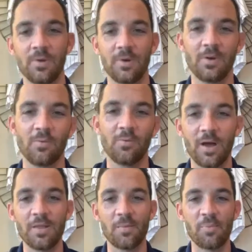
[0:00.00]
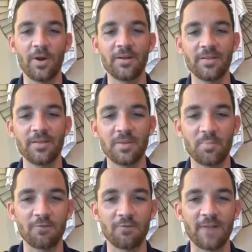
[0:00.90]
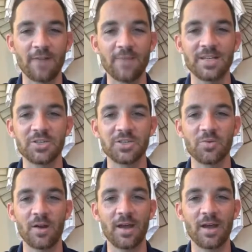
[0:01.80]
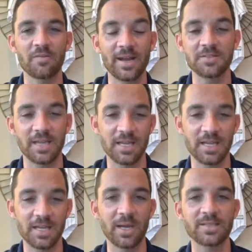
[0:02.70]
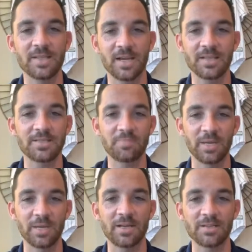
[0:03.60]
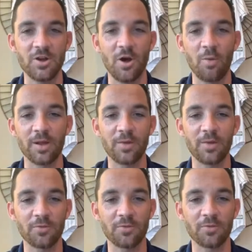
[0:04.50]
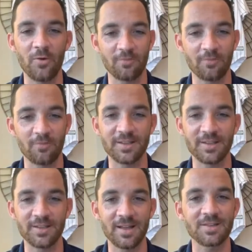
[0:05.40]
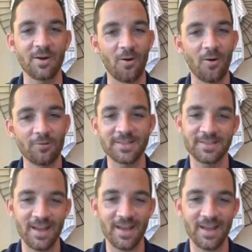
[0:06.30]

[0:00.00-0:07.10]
Well, the point of Ramsey is you want everybody else to get the pick sixes because nobody will throw at Ramsey. That's the whole reason to have him.